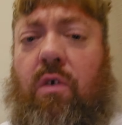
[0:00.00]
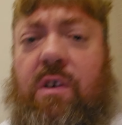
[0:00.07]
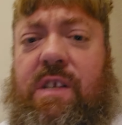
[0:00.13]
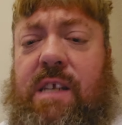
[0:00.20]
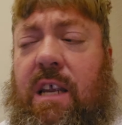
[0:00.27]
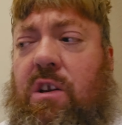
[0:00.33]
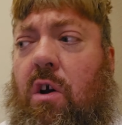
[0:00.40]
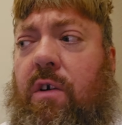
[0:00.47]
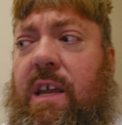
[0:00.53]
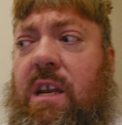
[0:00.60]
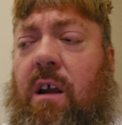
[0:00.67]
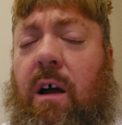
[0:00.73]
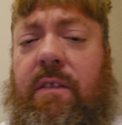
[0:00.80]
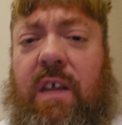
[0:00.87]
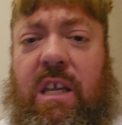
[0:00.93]
And the Lord said,
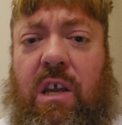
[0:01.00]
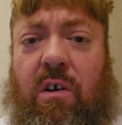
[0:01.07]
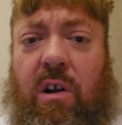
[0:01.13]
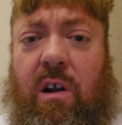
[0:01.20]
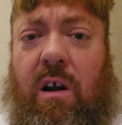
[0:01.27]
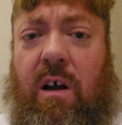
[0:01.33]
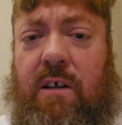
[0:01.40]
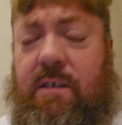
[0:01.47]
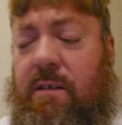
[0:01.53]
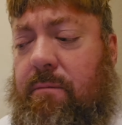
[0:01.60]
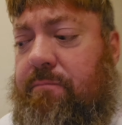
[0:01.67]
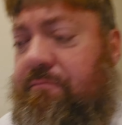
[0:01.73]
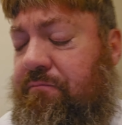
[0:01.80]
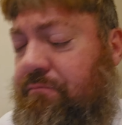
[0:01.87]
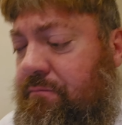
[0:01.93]
Know ye not that ye are
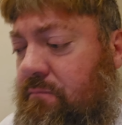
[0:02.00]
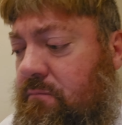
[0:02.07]
gods?